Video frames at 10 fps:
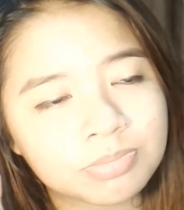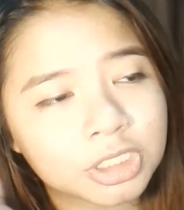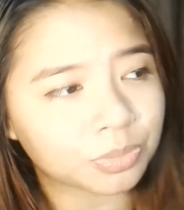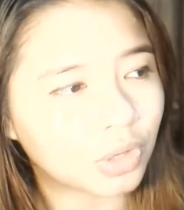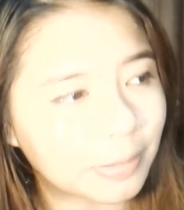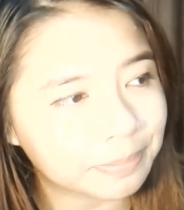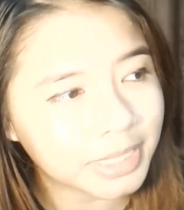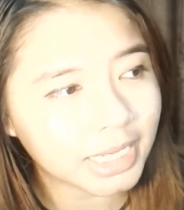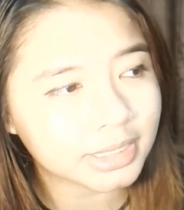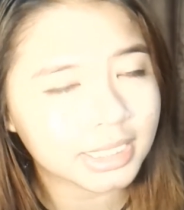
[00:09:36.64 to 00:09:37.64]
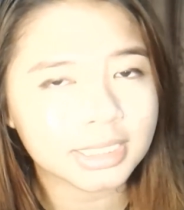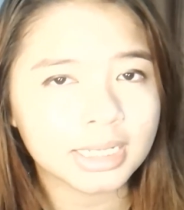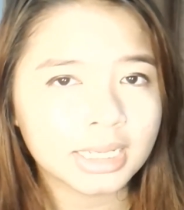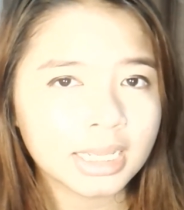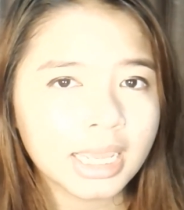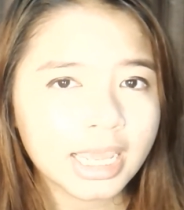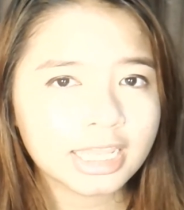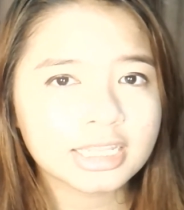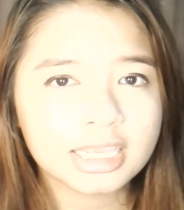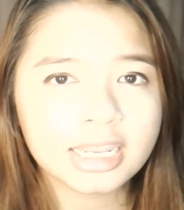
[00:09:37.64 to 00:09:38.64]
much more updated
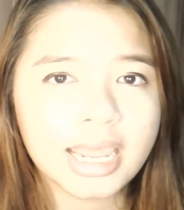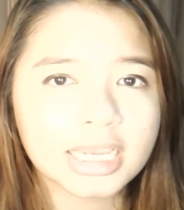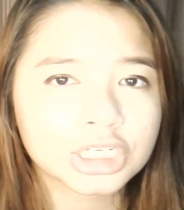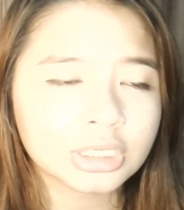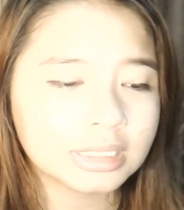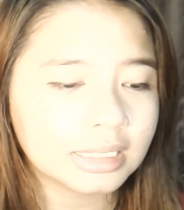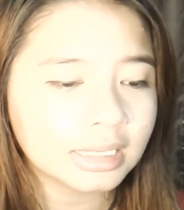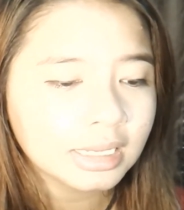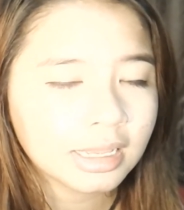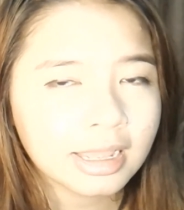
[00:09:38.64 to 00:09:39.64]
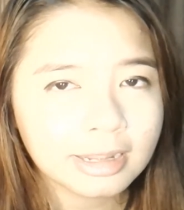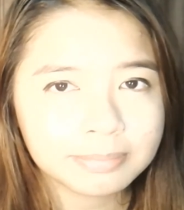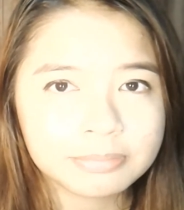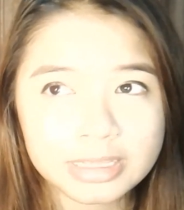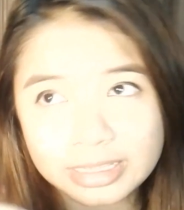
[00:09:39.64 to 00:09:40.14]
and can actually help